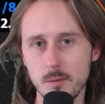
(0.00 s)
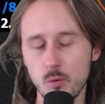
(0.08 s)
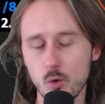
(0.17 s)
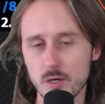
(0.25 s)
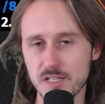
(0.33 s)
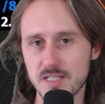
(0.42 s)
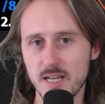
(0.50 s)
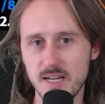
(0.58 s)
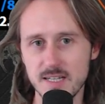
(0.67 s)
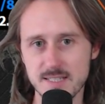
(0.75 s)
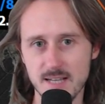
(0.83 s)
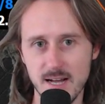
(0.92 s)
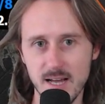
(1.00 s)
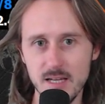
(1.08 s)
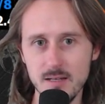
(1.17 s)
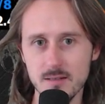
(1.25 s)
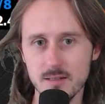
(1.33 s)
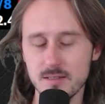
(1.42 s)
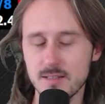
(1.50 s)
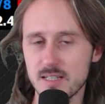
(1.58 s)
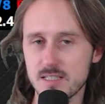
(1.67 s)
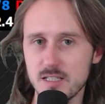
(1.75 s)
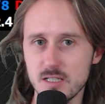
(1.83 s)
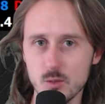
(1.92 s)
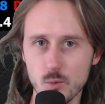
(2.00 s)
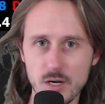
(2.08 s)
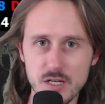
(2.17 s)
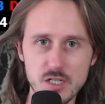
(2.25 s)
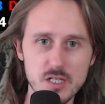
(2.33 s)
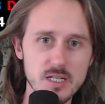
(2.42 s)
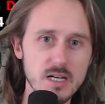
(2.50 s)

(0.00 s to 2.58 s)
the board is ace high. In that situation,